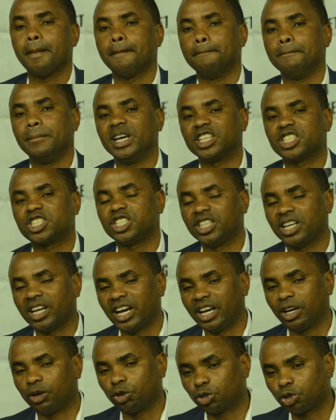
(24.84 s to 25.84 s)
Mechi
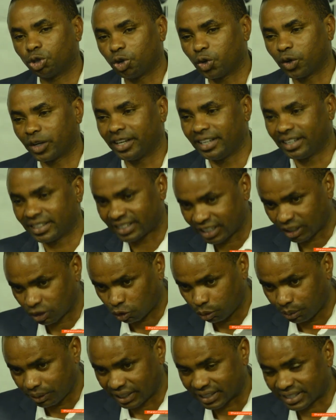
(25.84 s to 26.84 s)
ya Equatorial Guinea tarehe
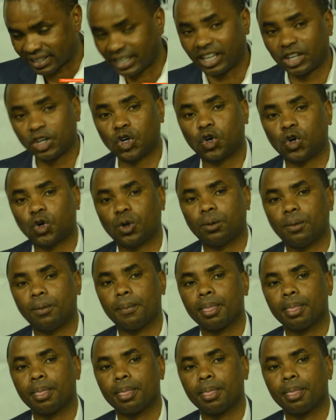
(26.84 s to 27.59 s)
15,